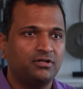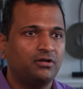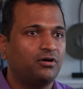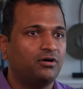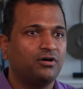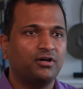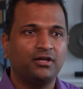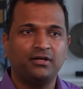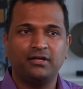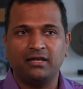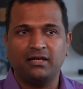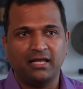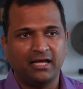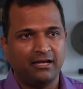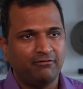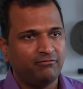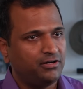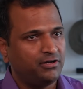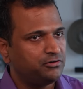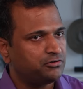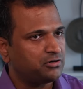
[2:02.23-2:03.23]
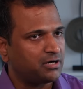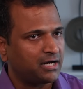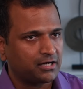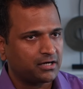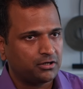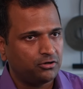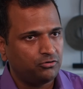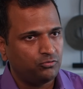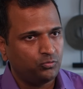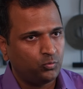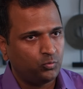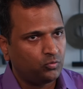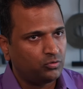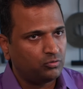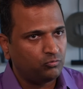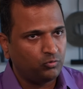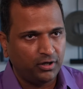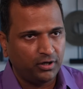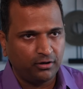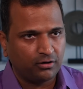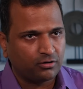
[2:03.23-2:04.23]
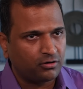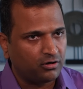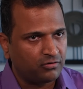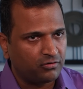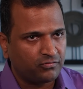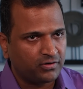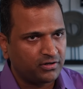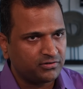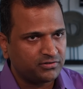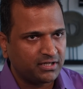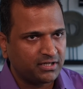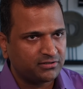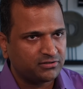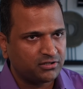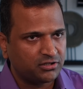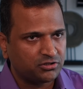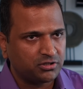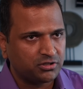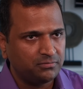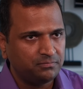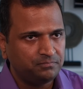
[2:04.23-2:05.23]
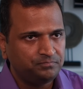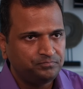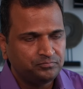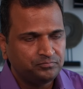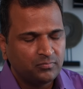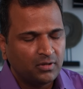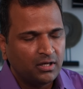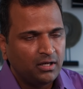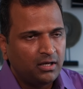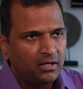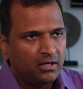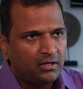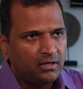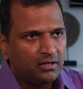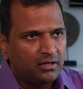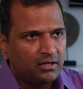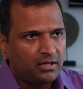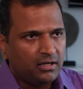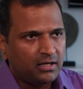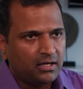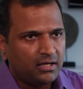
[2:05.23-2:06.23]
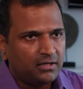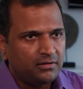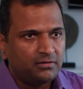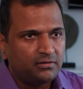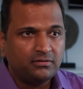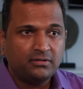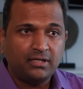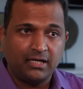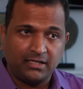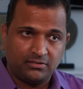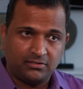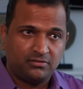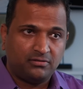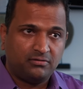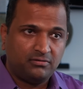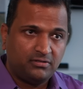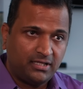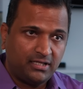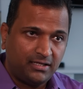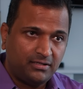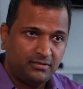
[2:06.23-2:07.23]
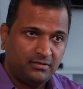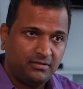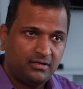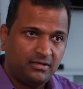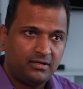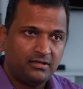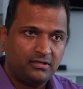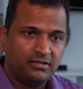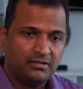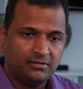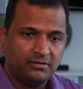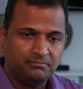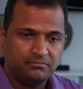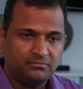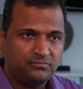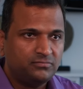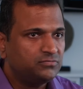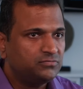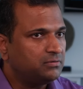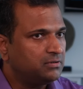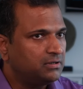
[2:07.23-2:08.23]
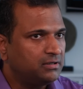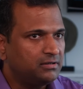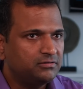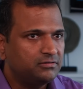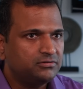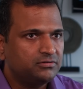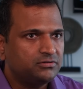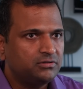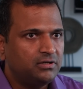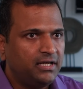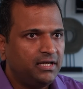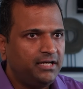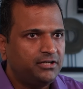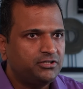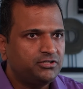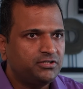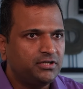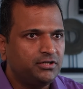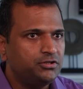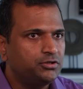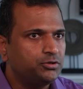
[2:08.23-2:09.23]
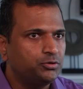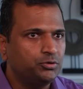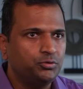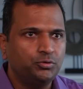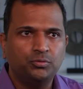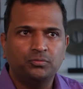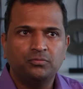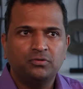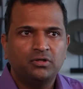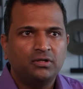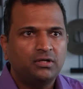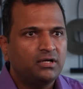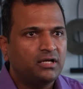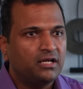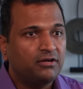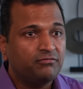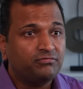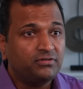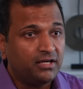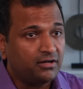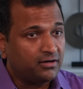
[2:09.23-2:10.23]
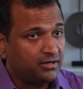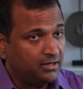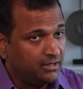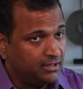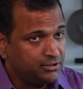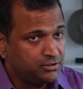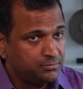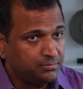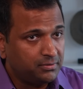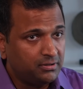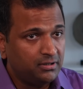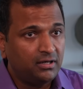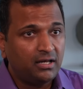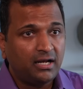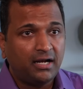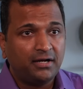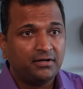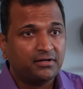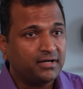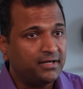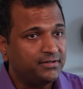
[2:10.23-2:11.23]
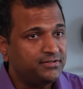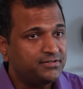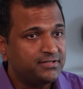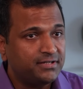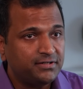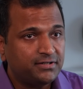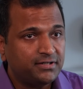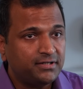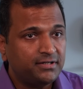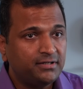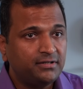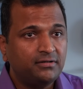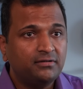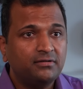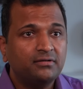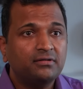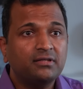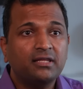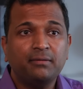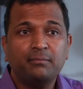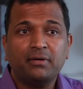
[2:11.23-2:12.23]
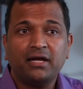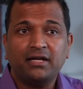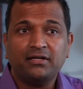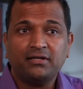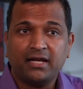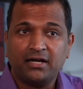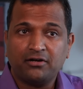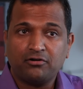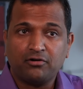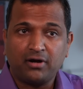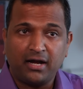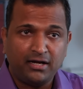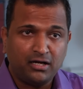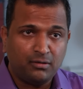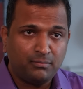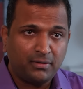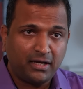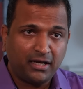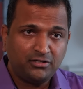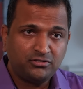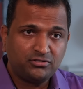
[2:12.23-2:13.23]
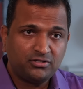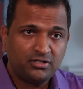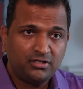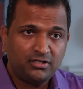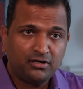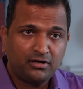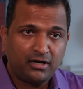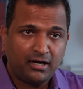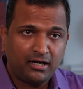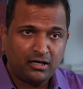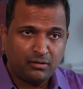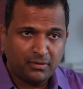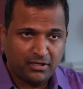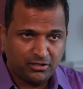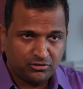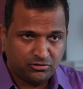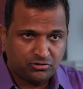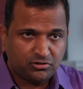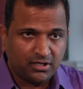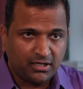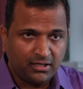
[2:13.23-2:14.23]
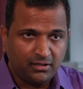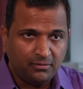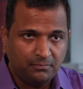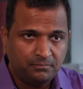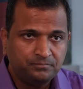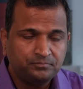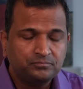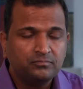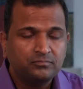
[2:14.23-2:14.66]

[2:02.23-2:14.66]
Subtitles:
or in a live interactive video conferencing session. And that then leads into, if they are eligible and consented, they might get randomized in a randomized trial,